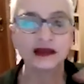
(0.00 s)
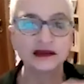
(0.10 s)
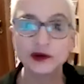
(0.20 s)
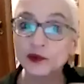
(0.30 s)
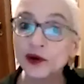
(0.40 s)

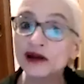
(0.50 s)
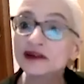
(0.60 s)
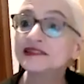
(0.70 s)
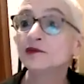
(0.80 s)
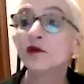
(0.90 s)
There were
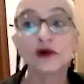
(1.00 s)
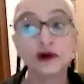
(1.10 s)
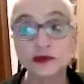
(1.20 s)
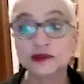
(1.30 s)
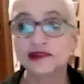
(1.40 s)
some
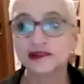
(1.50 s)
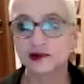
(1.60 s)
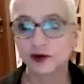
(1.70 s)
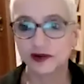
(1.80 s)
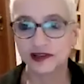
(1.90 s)
horrible
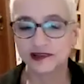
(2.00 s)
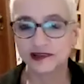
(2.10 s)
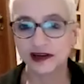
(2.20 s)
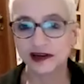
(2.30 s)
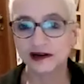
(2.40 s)
stories
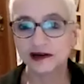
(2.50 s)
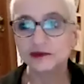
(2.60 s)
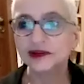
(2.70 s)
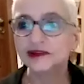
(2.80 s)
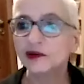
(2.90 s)
there,
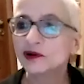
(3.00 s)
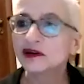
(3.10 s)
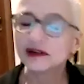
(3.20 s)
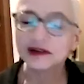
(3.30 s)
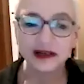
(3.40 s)
but they
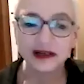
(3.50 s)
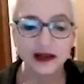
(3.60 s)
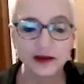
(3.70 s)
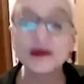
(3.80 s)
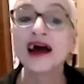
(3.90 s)
were
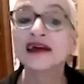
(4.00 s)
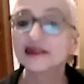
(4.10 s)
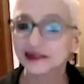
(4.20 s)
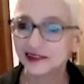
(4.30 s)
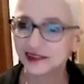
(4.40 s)

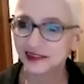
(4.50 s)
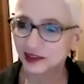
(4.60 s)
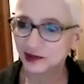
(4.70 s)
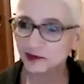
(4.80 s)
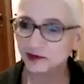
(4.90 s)
minor,
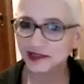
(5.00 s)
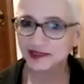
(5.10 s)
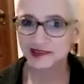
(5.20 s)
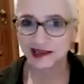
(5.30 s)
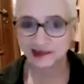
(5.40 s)
you may
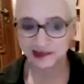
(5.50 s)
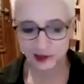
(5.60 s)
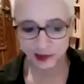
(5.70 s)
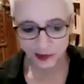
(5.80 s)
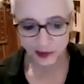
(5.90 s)
say
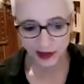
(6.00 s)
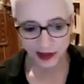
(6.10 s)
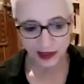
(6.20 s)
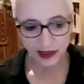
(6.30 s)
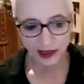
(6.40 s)
so.
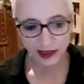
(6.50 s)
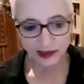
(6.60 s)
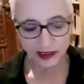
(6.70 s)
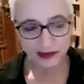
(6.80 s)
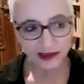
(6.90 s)

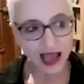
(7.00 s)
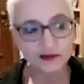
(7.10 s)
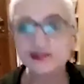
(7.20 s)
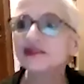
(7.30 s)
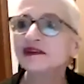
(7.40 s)
The
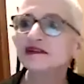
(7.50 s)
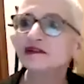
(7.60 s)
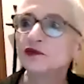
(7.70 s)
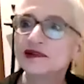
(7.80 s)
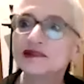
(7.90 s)
emphasis
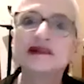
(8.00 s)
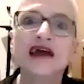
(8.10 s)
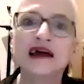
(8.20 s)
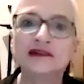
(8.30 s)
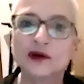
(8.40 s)
was
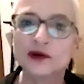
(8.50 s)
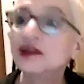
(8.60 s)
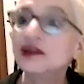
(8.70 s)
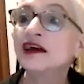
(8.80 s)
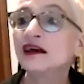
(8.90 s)
not on
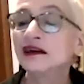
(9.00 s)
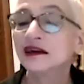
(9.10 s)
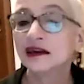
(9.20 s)
the